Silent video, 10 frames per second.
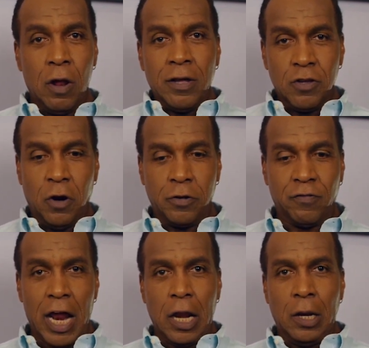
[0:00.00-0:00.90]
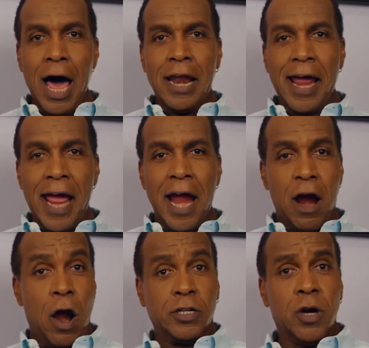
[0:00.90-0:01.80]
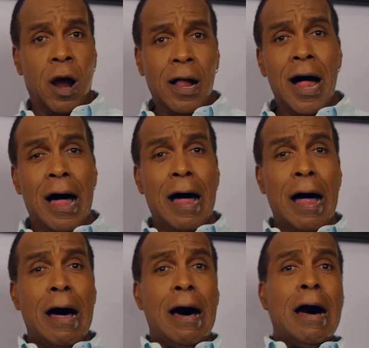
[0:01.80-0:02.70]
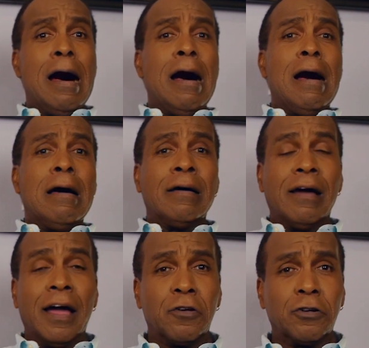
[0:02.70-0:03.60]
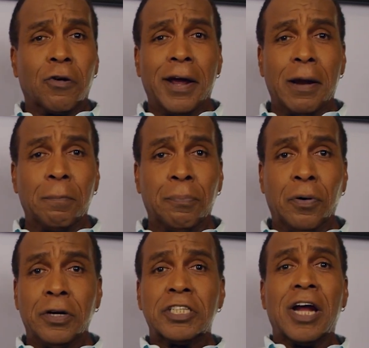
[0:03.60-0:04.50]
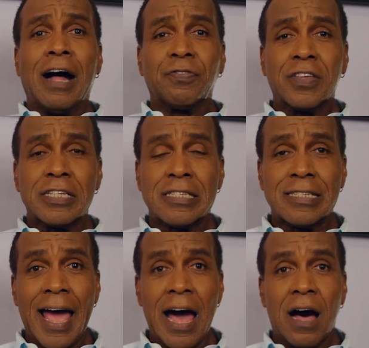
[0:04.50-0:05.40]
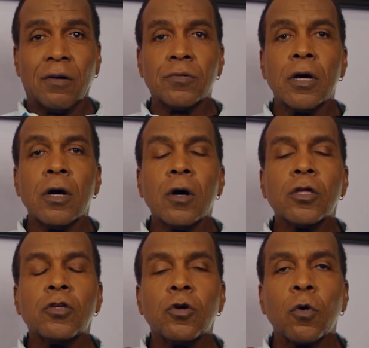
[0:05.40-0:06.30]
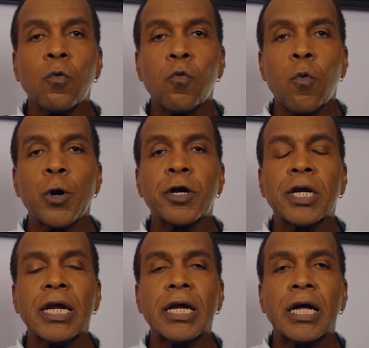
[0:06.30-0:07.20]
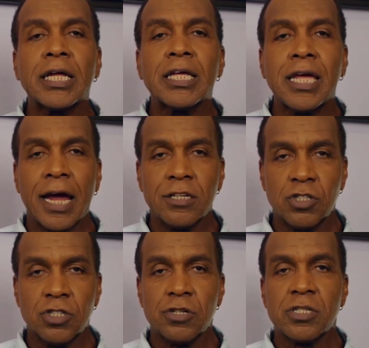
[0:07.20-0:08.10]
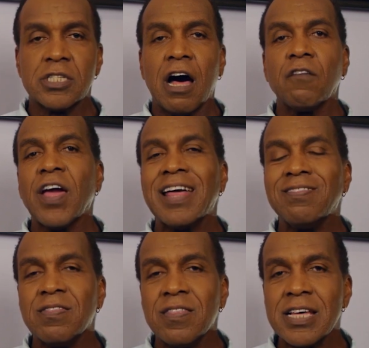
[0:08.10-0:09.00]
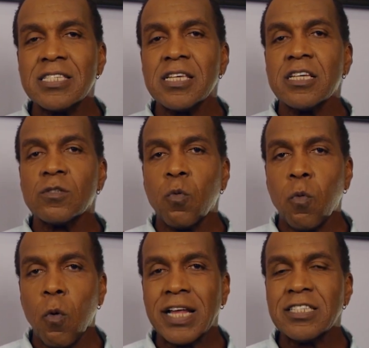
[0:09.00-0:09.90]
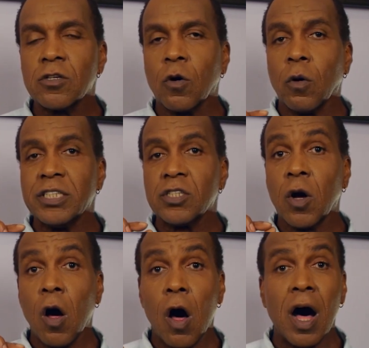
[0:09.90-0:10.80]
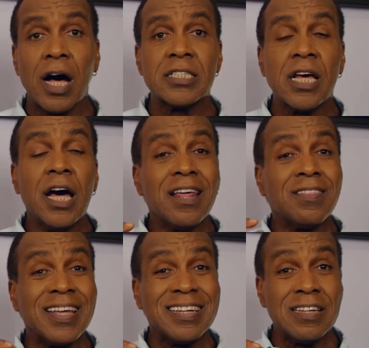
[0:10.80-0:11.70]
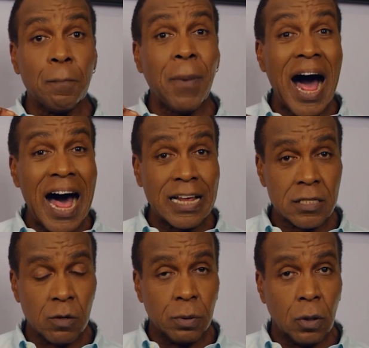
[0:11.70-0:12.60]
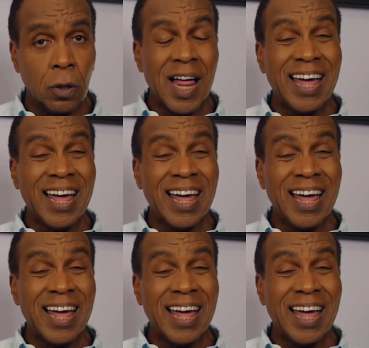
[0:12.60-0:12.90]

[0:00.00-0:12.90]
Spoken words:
you've got a lot of air and you're and you're trying to push out this sound, you're working against yourself, and this is what's going to cause the possible